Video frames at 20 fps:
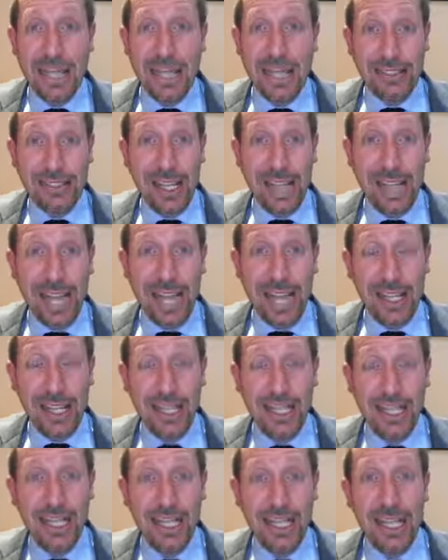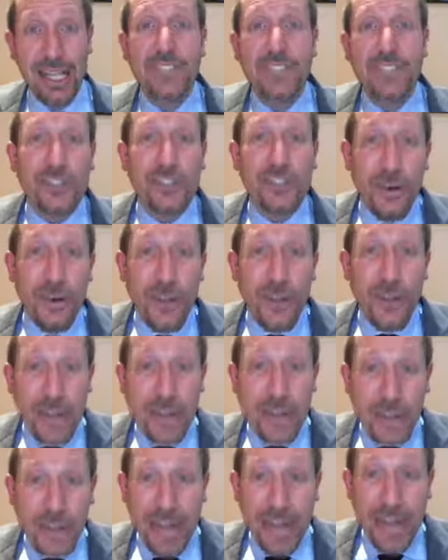at stake,
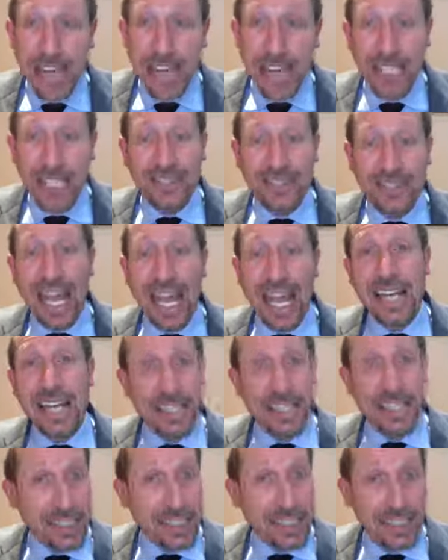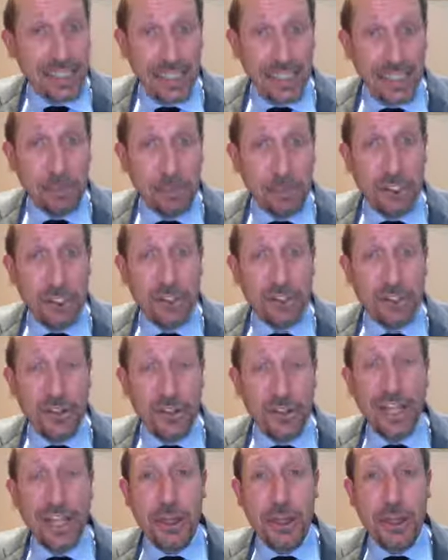so that is an, an exception
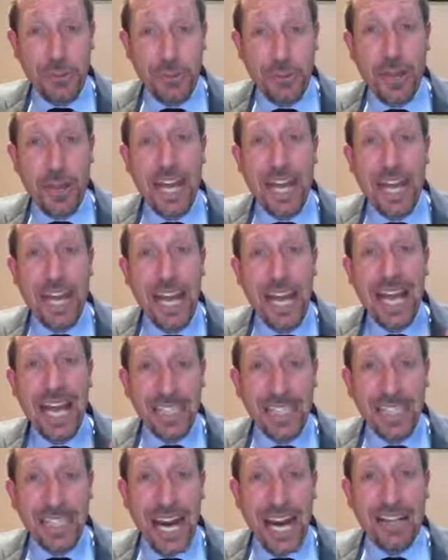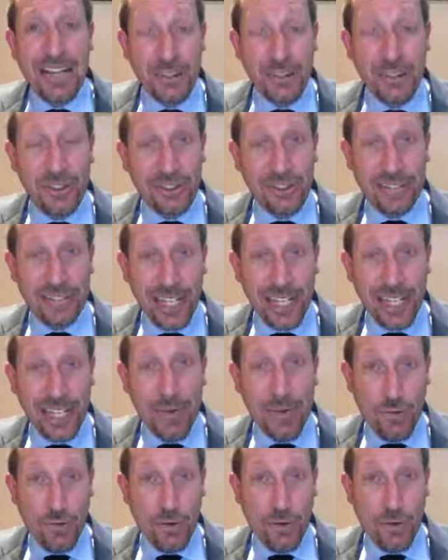to the three cardinal
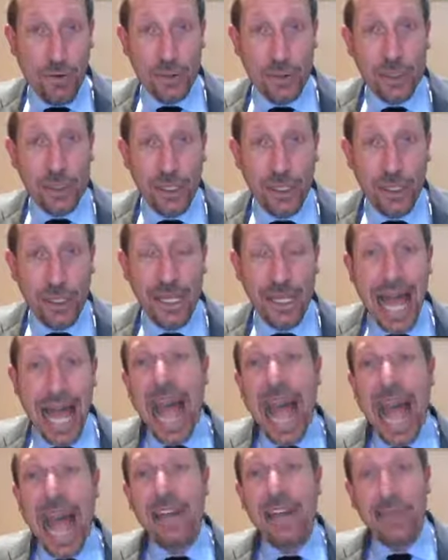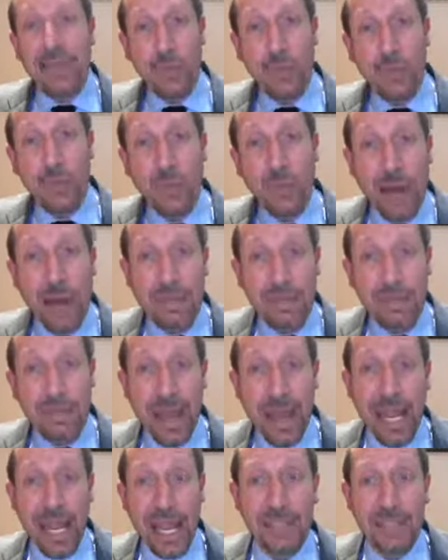sin rule, and one
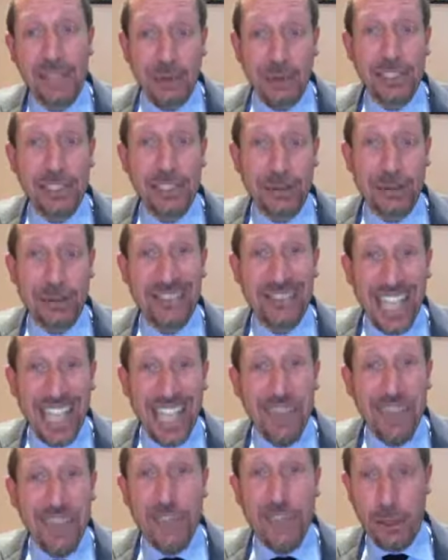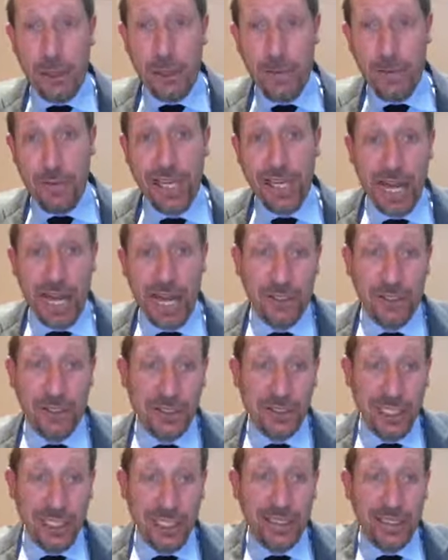may transgress even the three
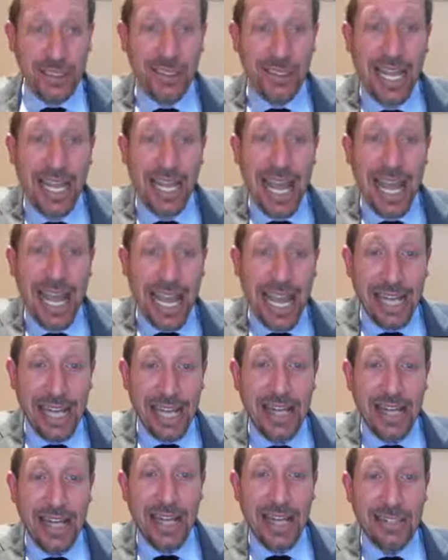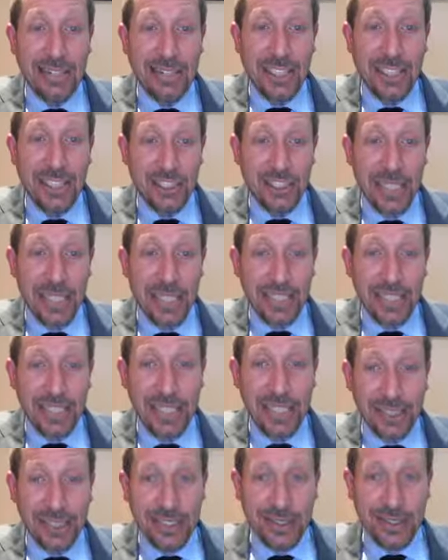cardinal sins in such an
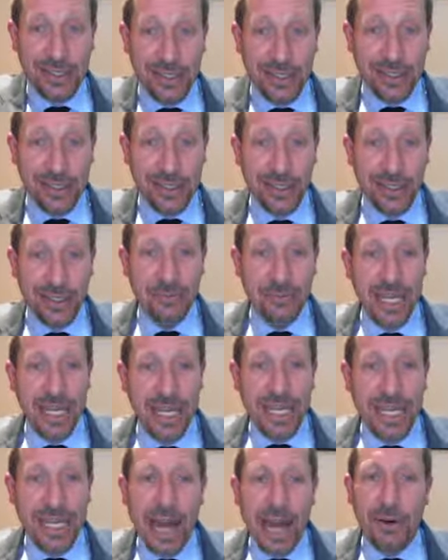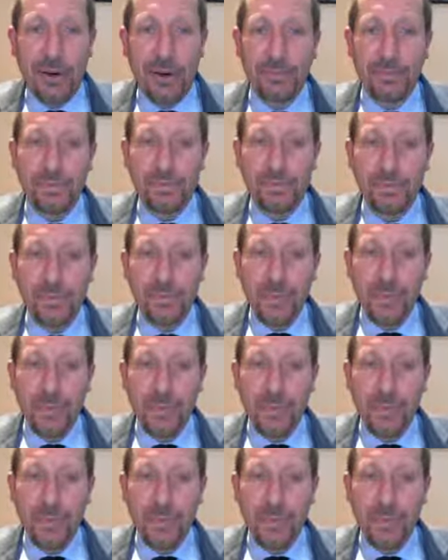instance. Now,